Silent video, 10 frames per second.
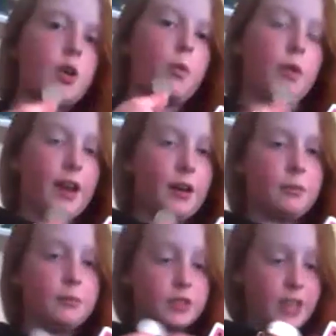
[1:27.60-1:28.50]
oh, without like
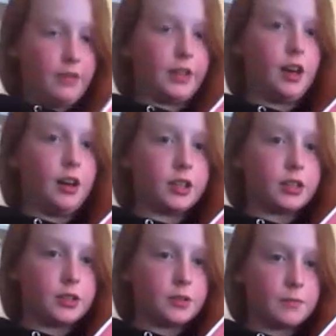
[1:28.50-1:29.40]
tearing the card.
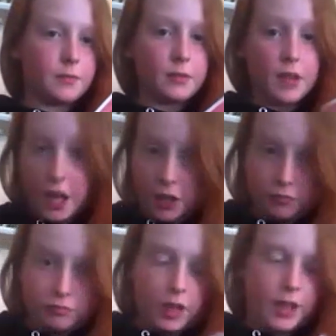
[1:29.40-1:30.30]
Okay. And
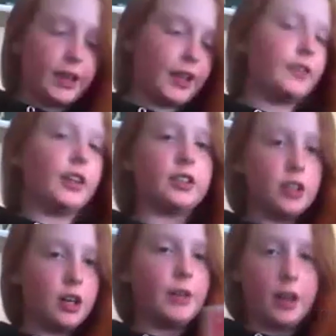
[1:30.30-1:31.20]
like they give it to them and
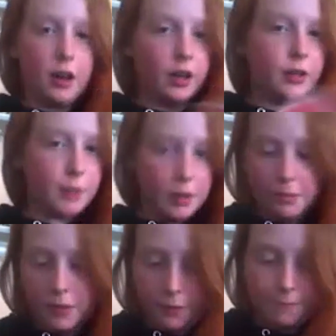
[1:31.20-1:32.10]
they can't, blah, blah,
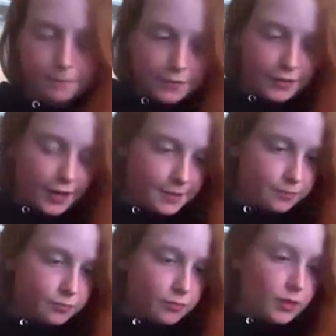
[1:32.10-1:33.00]
right?
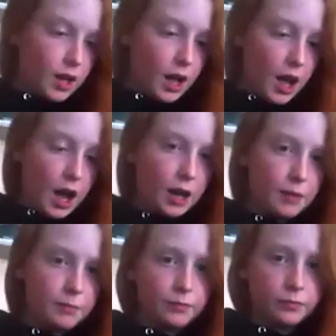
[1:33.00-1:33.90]
Um,